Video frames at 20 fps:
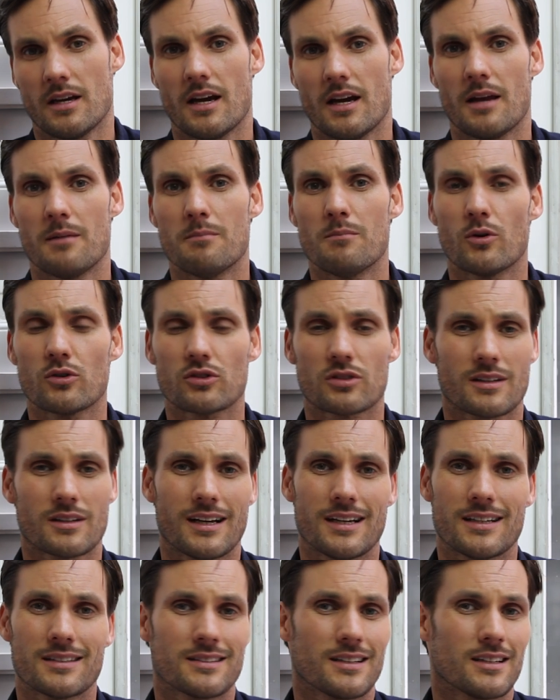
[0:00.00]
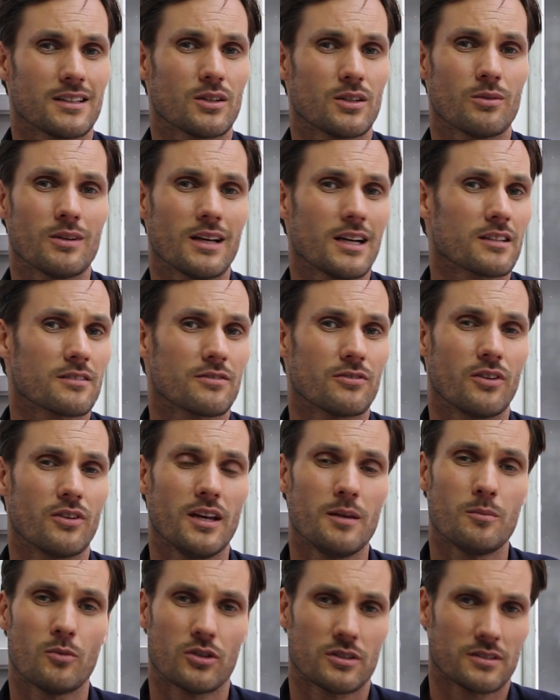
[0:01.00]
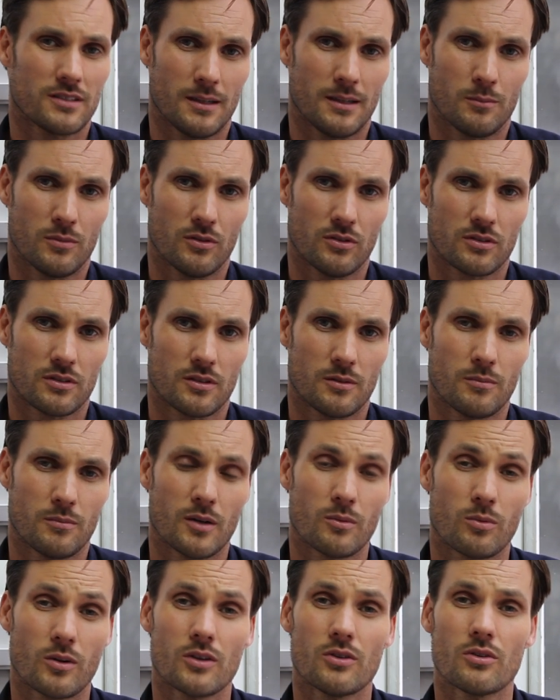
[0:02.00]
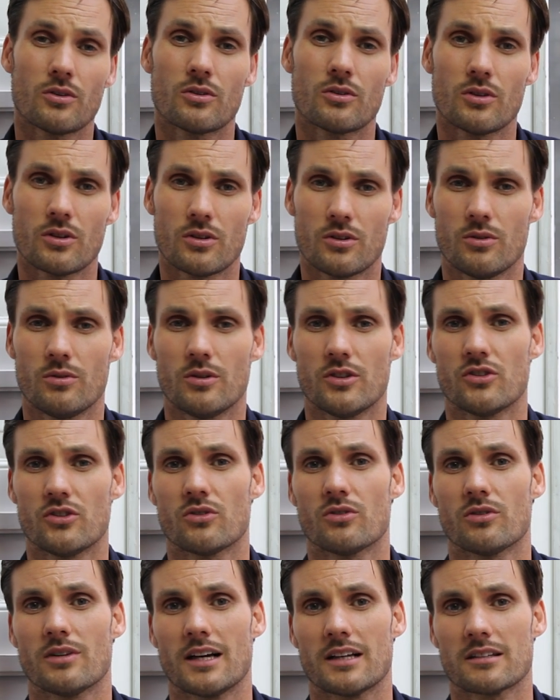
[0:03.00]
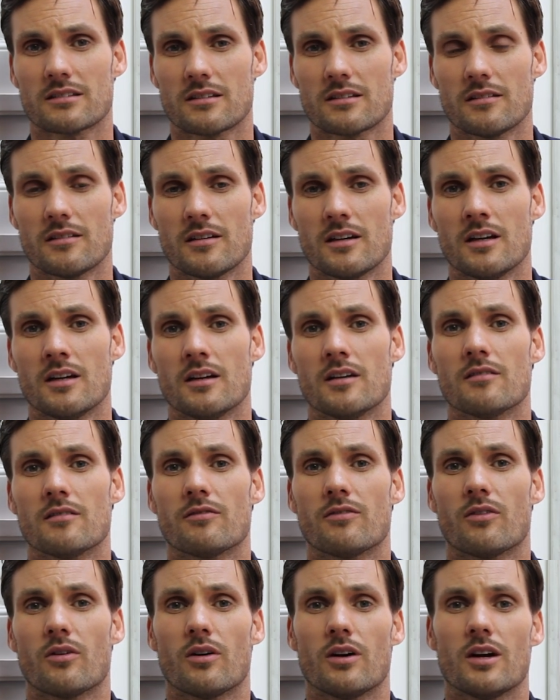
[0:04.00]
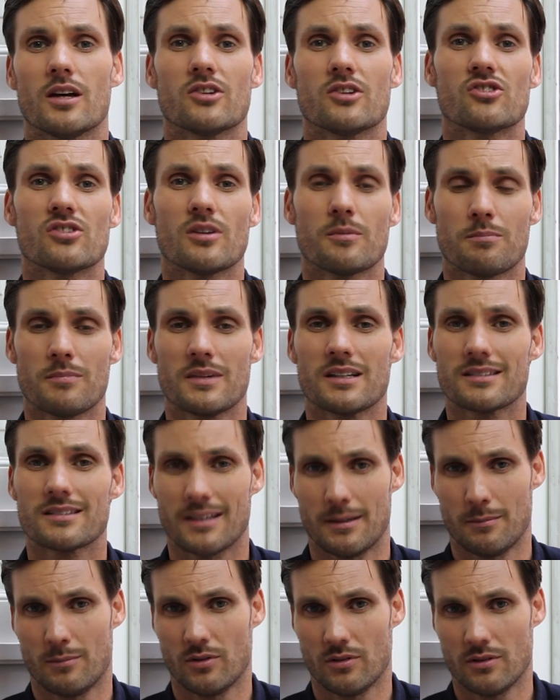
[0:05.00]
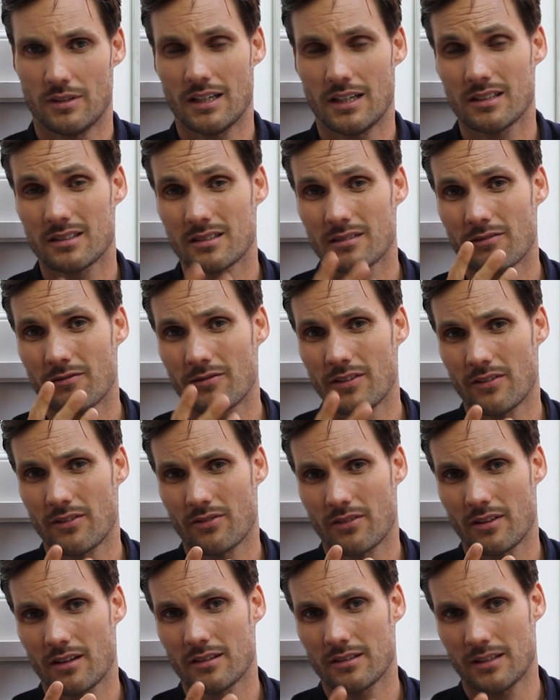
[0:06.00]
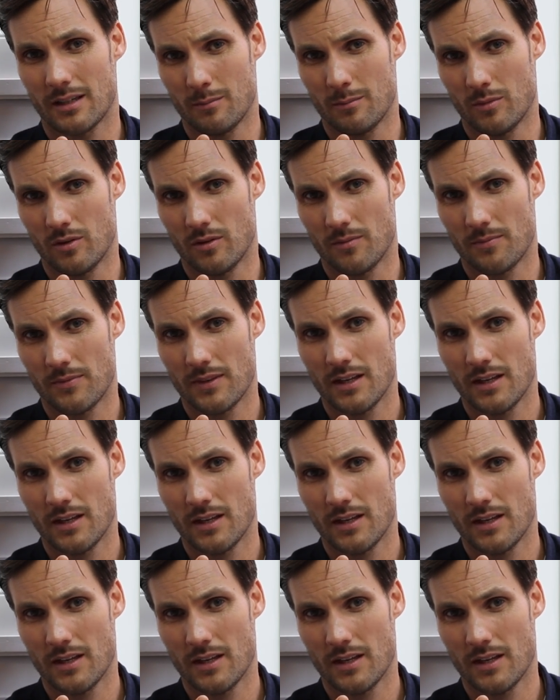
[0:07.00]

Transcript: And most clients don't ask for any more samples, but what you could do is you could ask for a shipment sample. That is the 5th sample.